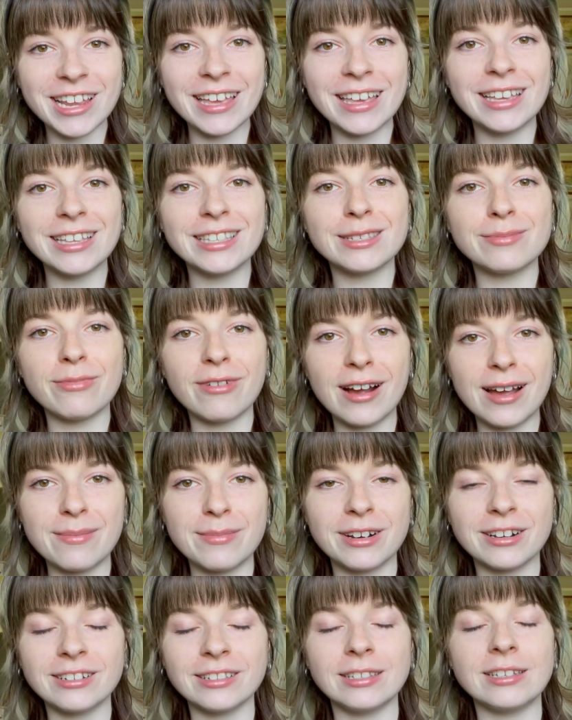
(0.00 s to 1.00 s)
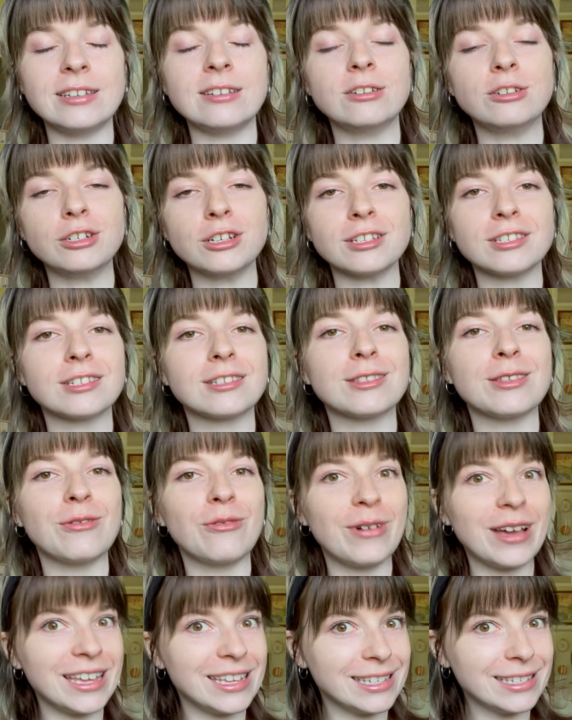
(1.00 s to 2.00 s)
it's primarily just the
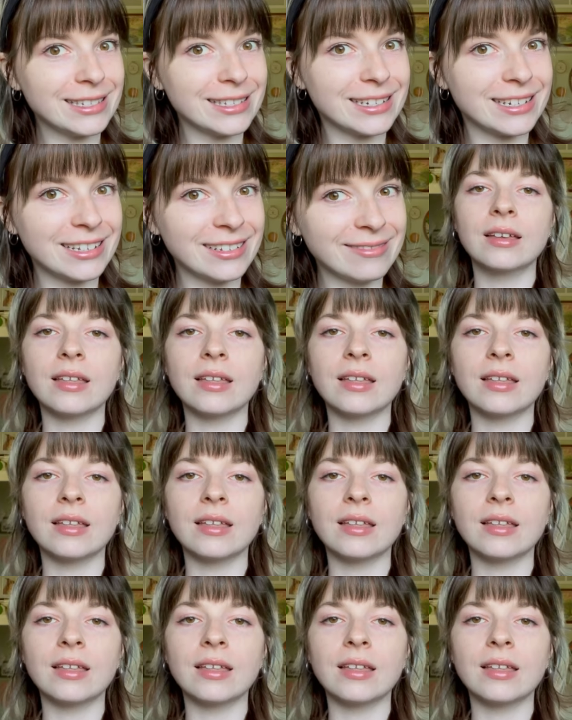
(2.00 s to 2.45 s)
waste.